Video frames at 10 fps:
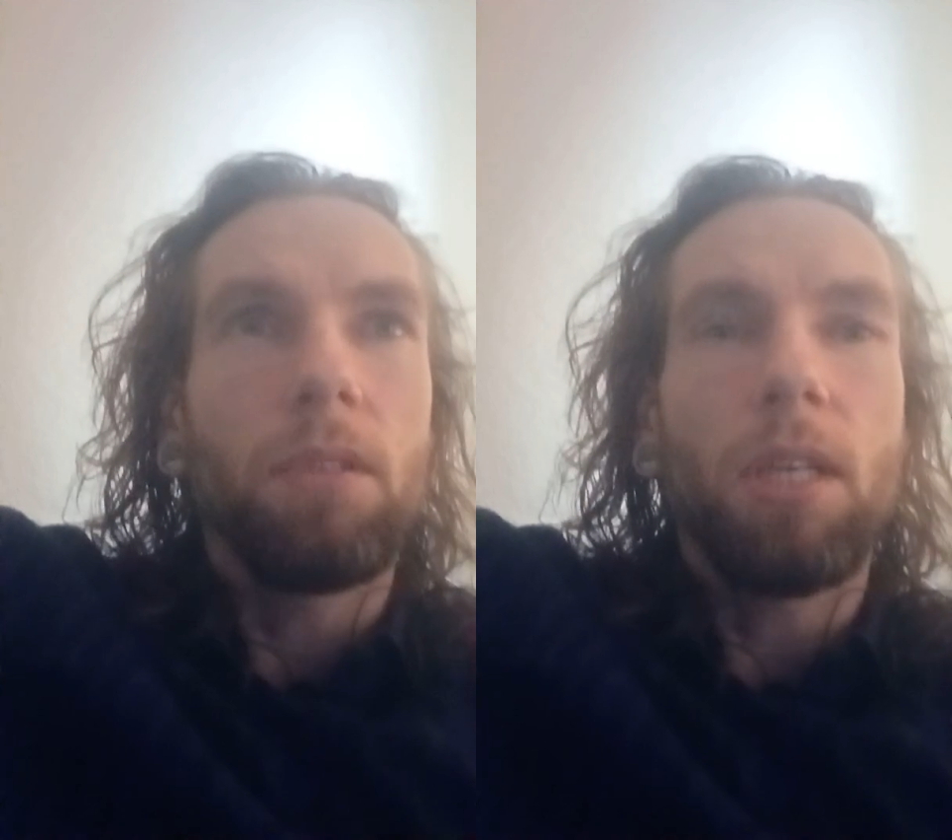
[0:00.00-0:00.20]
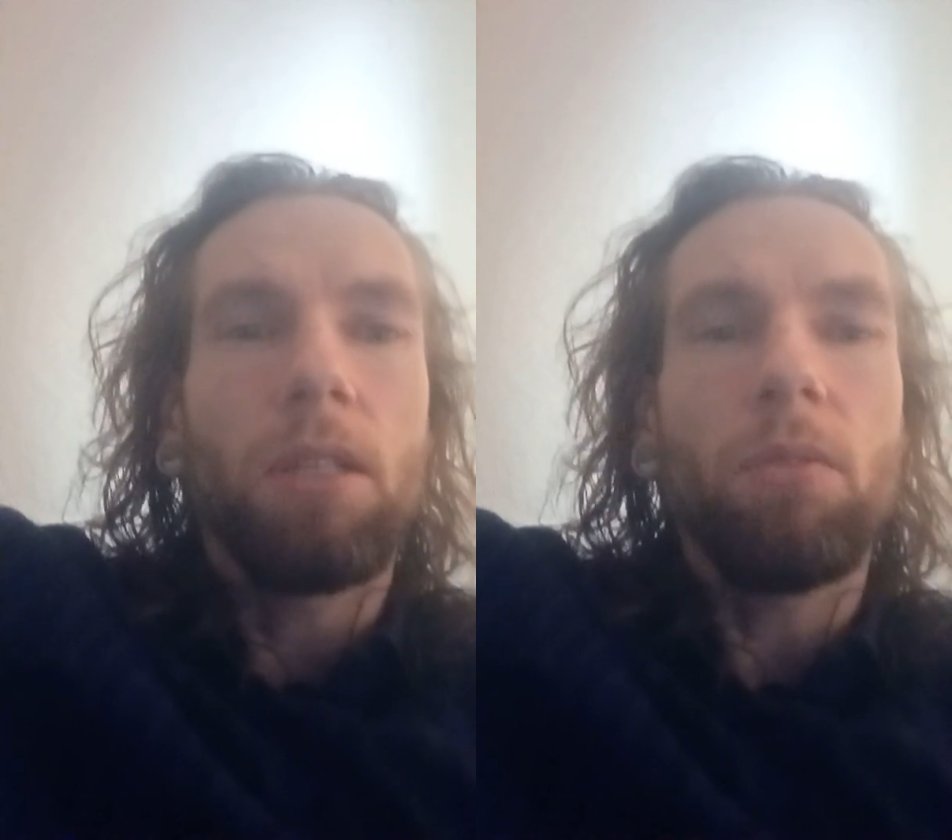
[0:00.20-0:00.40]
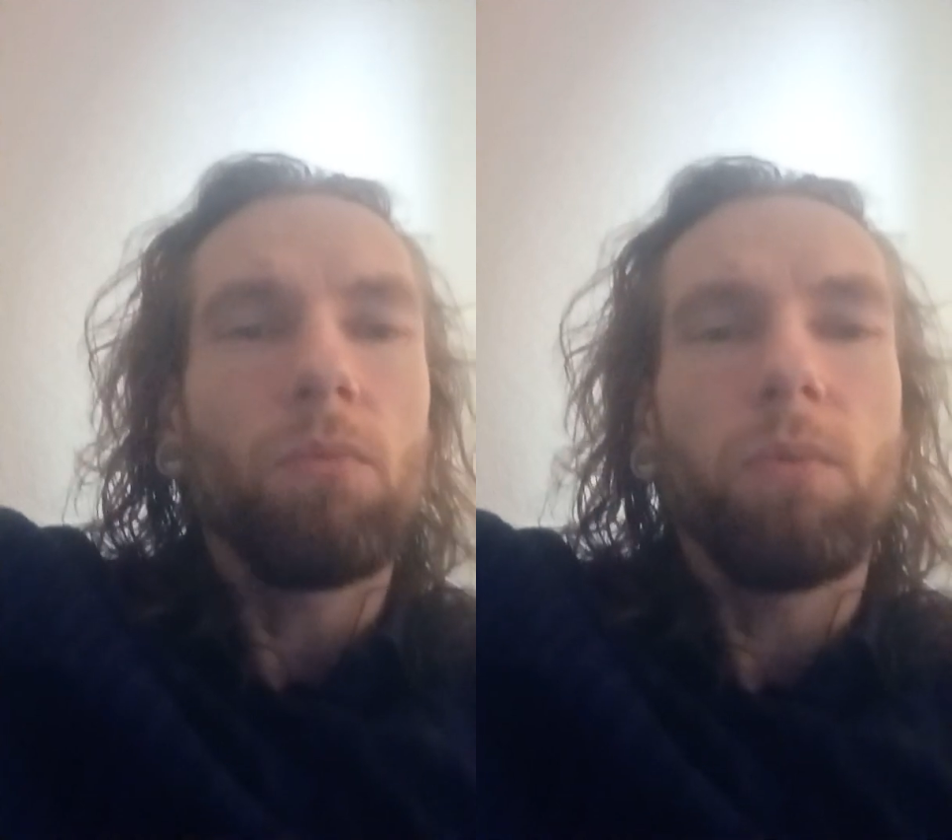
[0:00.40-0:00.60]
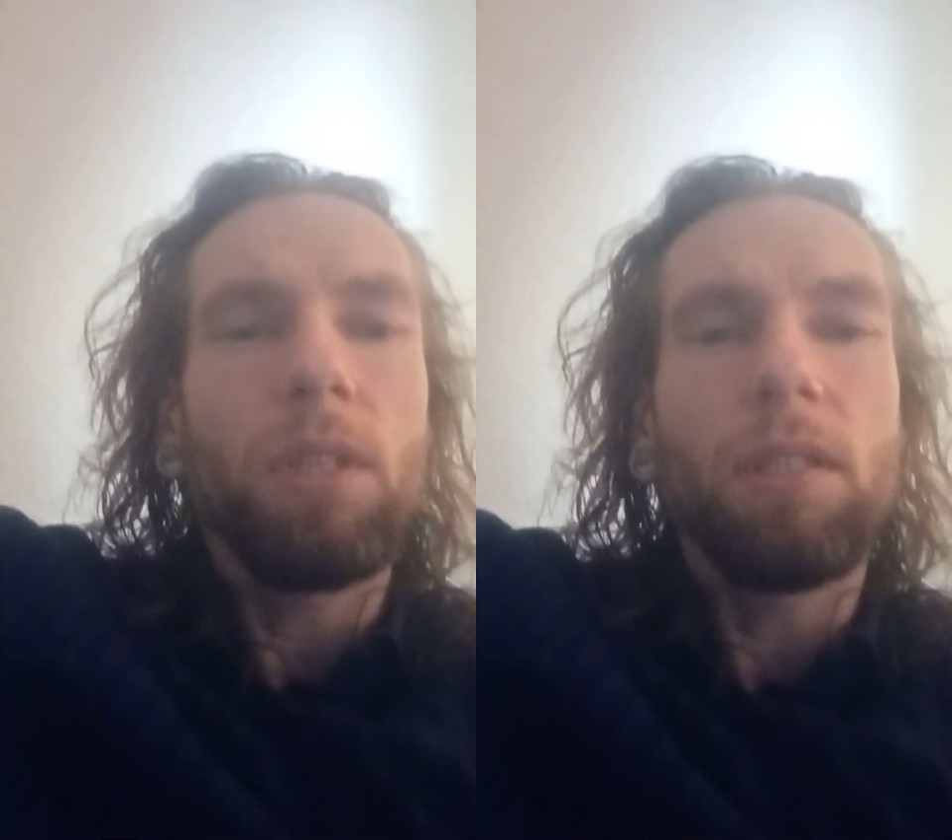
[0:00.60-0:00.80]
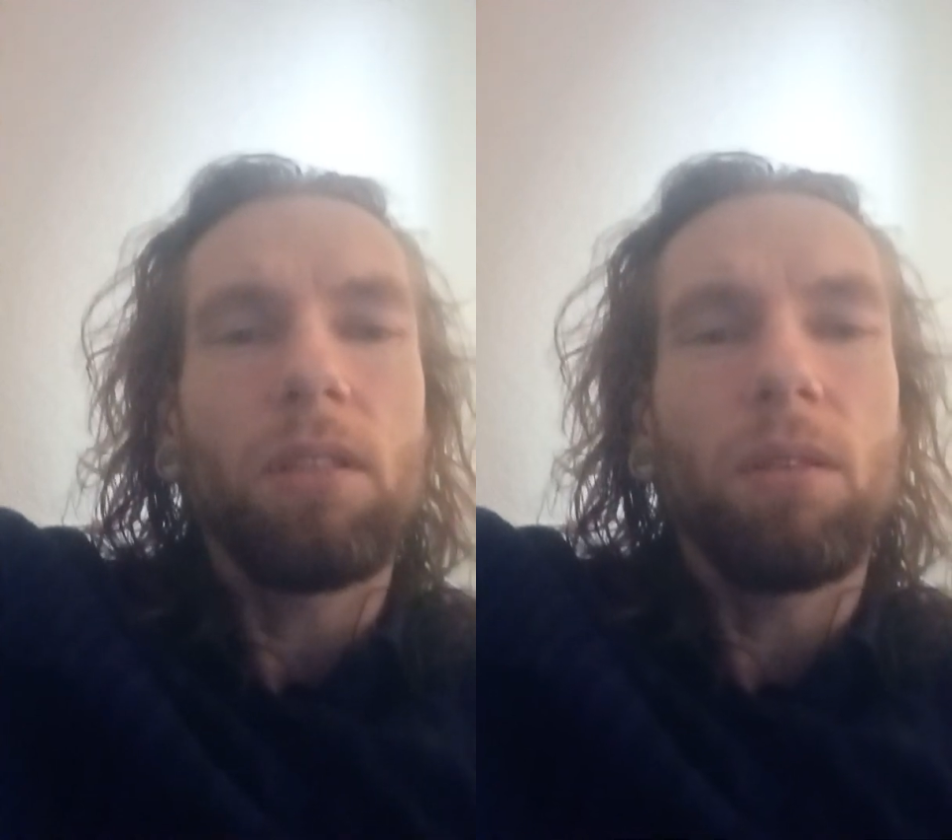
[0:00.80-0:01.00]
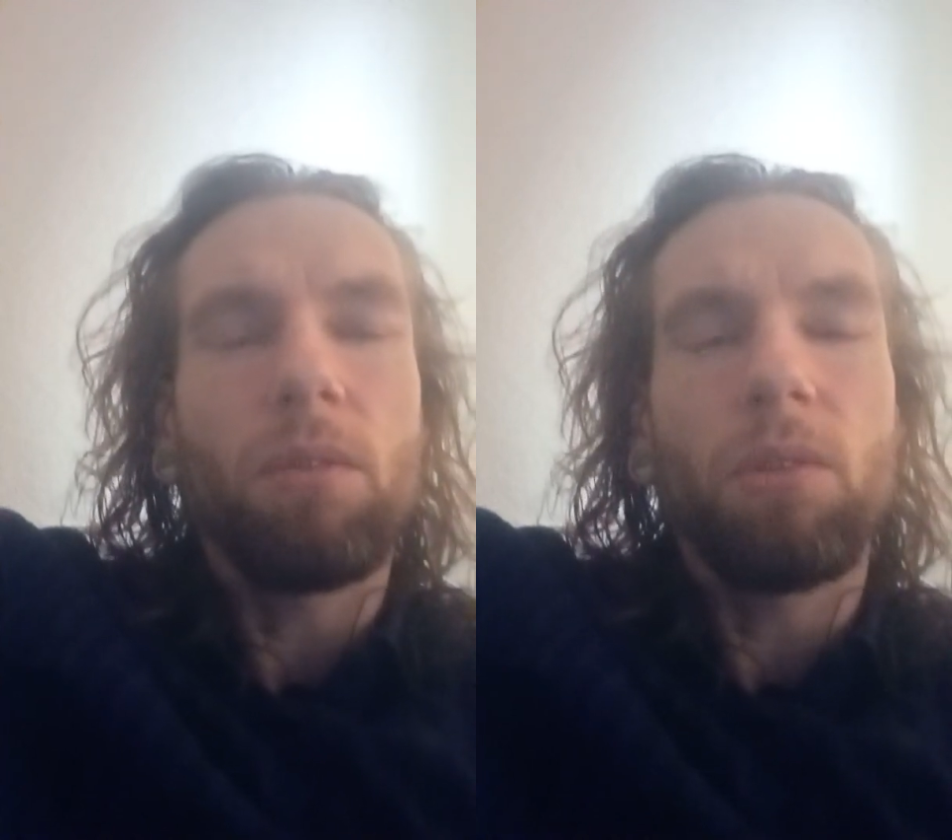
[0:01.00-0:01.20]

I don't want to go